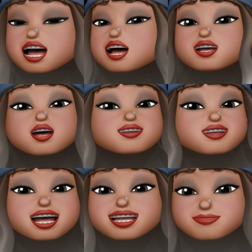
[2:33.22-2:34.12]
your
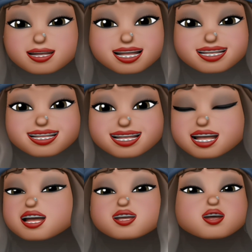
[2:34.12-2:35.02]
Facebooks,
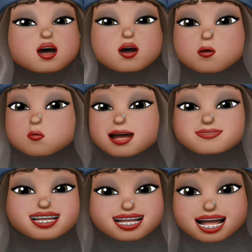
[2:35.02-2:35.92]
your
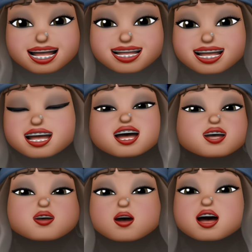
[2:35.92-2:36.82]
website,
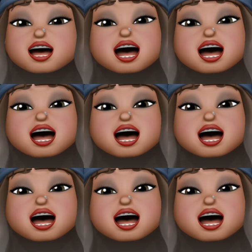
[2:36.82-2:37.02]
your